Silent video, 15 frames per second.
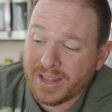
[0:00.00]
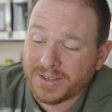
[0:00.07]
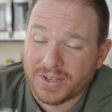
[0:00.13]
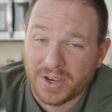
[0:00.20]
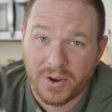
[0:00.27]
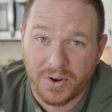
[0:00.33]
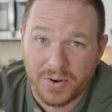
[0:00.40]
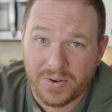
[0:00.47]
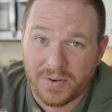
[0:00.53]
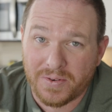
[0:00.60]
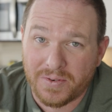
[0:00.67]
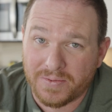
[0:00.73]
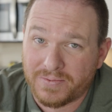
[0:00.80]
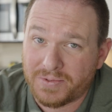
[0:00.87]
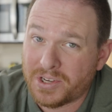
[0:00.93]

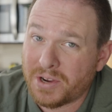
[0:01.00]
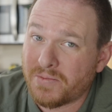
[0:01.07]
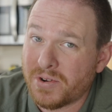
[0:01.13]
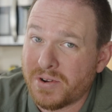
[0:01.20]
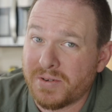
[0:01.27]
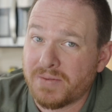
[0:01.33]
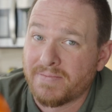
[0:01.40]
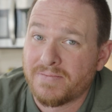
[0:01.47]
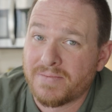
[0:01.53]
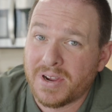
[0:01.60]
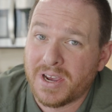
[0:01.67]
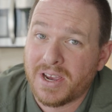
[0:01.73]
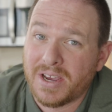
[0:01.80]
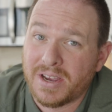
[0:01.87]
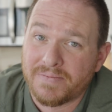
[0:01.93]
so someone
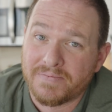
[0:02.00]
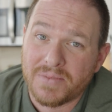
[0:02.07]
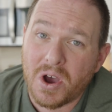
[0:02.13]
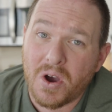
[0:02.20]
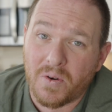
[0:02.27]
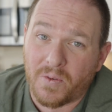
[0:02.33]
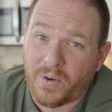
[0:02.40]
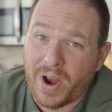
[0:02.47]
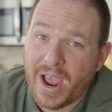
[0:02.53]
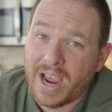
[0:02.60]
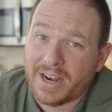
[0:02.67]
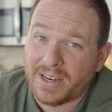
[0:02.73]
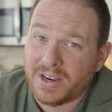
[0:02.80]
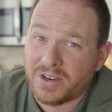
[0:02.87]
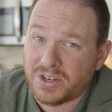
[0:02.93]
um,
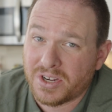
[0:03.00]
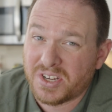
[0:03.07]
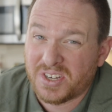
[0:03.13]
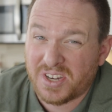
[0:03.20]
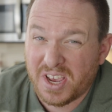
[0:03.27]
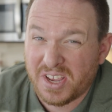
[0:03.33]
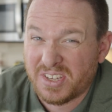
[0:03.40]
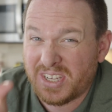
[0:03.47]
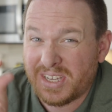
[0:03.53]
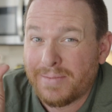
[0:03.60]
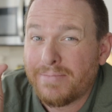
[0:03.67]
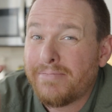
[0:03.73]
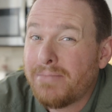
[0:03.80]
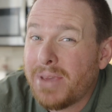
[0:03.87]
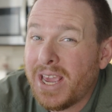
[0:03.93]
overreacted just a
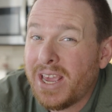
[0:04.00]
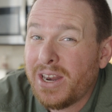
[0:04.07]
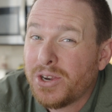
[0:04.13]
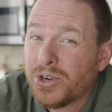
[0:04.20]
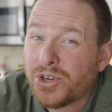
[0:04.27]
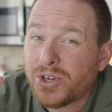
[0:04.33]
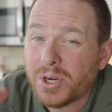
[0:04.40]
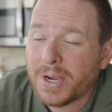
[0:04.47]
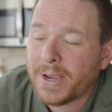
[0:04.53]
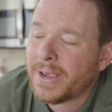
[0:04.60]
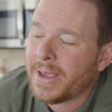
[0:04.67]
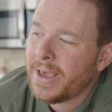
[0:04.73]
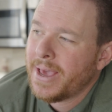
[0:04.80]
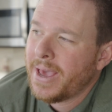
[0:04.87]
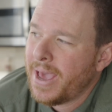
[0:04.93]
smidge
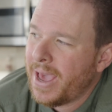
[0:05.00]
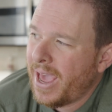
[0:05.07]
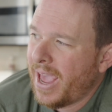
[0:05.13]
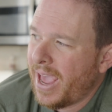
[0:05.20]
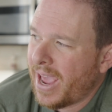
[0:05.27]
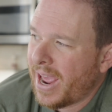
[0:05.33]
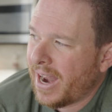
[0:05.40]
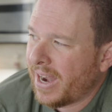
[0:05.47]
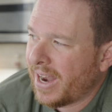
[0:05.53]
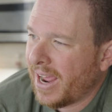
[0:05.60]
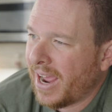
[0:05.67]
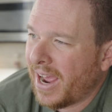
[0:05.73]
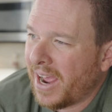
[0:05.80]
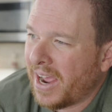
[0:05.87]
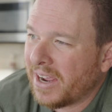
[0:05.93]
and
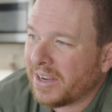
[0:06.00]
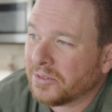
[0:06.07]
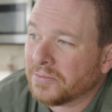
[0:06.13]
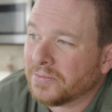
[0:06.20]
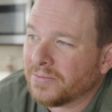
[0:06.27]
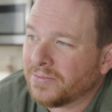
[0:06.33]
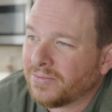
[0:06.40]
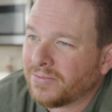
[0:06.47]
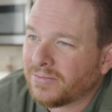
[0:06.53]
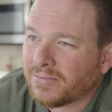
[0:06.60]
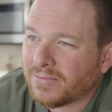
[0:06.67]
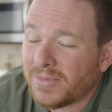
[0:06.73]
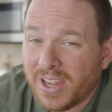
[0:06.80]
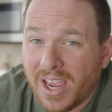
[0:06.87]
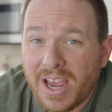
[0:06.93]
um,
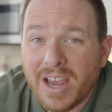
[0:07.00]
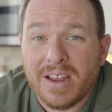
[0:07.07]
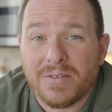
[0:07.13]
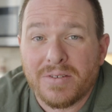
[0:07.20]
yeah,